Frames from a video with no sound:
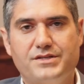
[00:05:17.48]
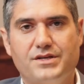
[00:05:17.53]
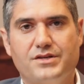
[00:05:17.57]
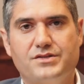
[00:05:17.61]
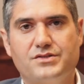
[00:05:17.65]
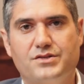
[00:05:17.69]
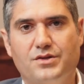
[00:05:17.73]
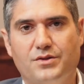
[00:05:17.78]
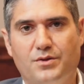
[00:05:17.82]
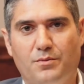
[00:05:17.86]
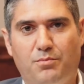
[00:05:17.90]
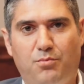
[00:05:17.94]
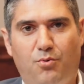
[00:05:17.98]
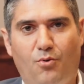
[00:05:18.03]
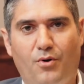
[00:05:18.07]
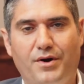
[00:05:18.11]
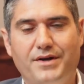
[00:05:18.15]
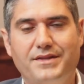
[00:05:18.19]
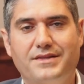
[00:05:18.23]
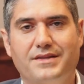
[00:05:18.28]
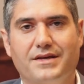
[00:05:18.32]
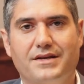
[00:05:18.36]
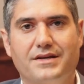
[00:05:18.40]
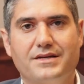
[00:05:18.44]
us to the
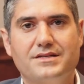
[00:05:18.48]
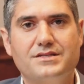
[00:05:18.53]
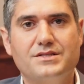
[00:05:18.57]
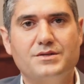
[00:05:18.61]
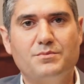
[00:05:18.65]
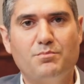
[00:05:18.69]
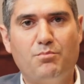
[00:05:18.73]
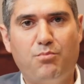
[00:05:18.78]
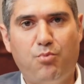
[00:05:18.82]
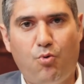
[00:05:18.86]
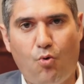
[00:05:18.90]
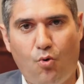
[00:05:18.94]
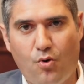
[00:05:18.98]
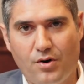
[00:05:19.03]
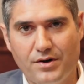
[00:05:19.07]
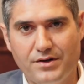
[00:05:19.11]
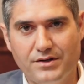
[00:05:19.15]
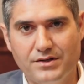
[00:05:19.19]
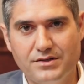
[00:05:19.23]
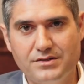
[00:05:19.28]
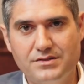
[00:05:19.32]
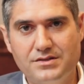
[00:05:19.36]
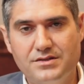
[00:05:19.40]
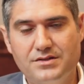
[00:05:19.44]
point that it's
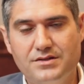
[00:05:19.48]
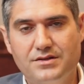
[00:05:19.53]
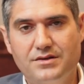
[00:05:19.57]
important